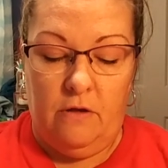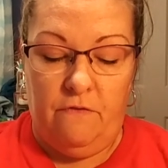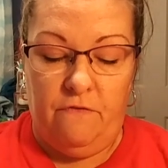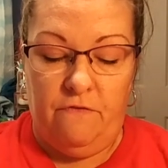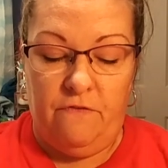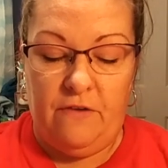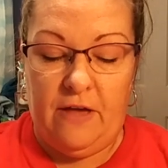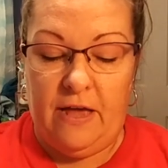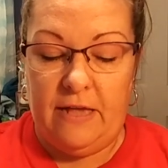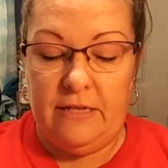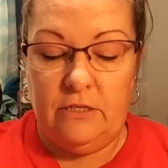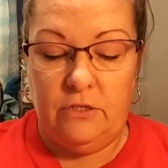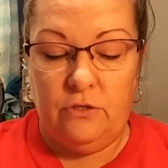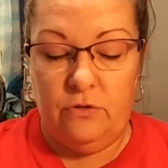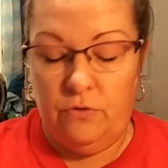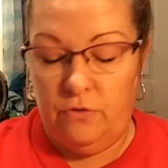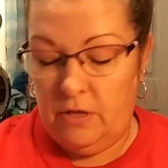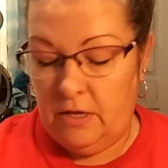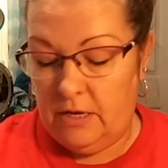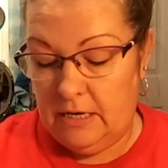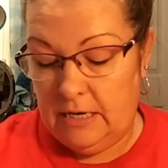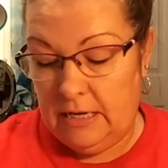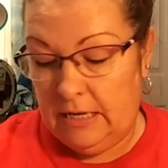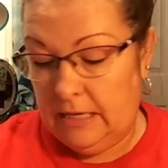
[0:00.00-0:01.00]
faster
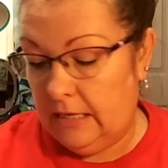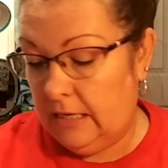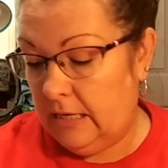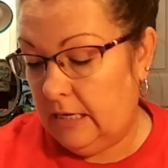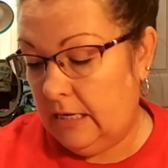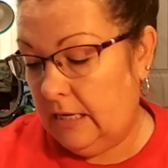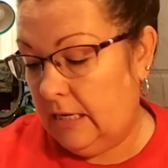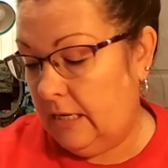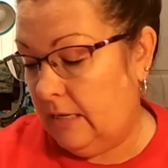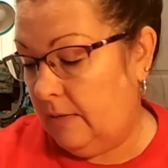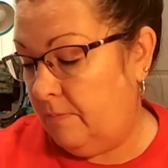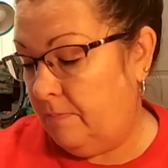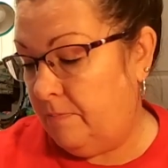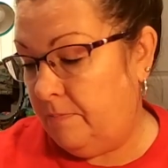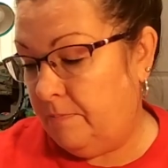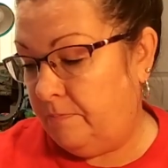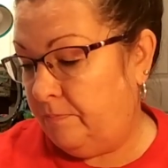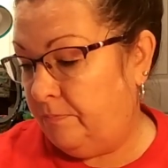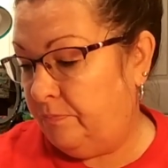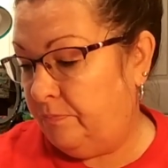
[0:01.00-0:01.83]
than anything